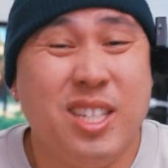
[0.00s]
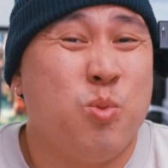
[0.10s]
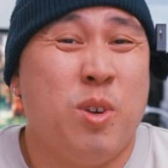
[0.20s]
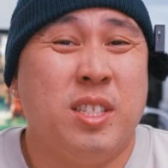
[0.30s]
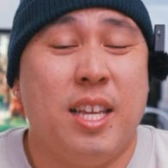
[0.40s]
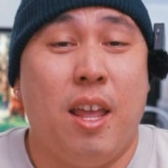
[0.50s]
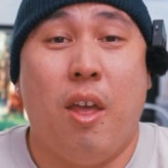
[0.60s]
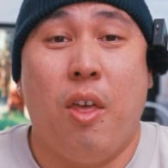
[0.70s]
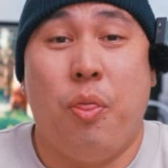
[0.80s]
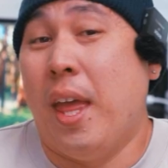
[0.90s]
just want to say
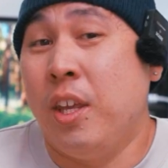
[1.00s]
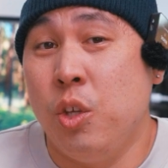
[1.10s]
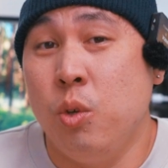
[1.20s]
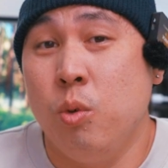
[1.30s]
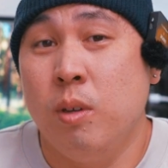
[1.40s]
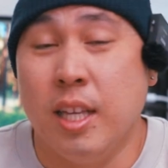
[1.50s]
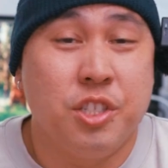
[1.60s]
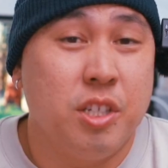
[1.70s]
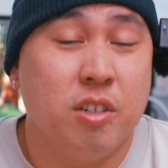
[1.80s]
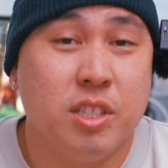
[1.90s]
thank you. And
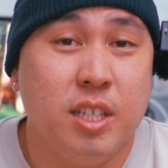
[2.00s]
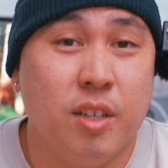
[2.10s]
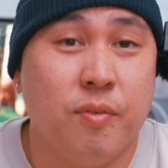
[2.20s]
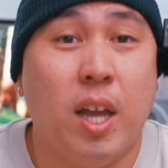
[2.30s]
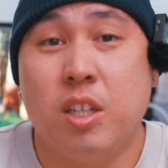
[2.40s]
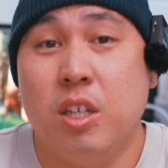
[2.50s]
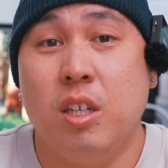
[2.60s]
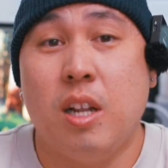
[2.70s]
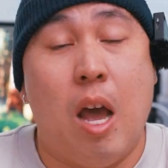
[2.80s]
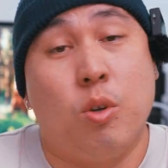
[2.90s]
seriously, if I
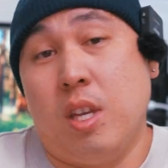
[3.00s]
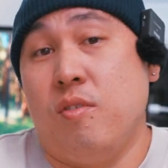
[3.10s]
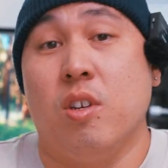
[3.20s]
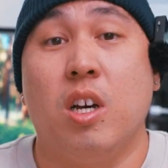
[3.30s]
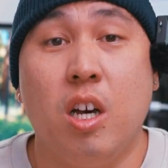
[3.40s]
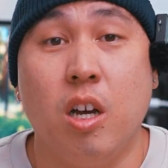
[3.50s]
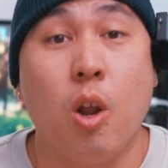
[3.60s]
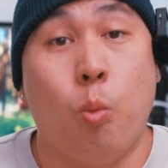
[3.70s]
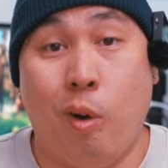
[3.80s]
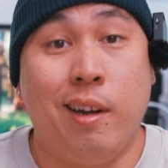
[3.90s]
could, I would give you a hug
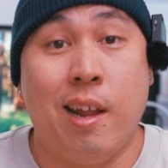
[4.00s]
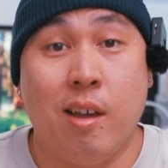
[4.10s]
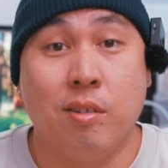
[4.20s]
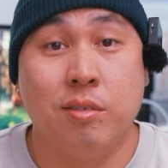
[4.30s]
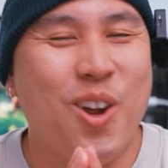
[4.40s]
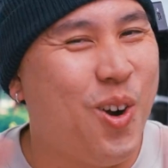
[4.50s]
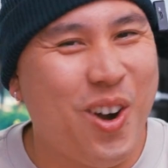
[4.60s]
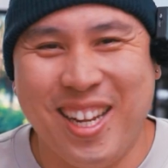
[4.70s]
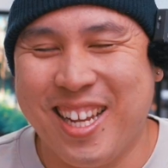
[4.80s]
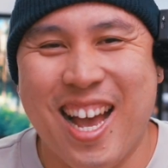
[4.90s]
right now.
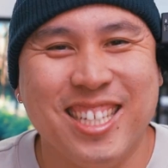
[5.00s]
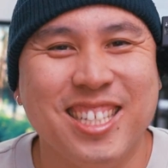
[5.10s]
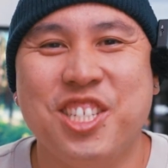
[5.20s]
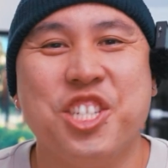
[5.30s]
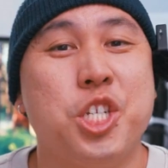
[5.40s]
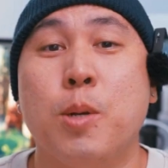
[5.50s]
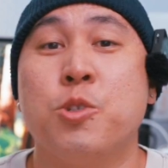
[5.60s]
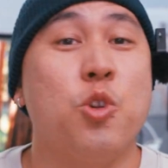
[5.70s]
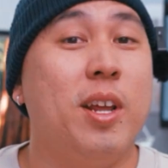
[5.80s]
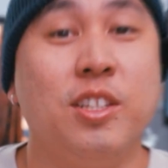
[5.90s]
Alright guys, let's just jump straight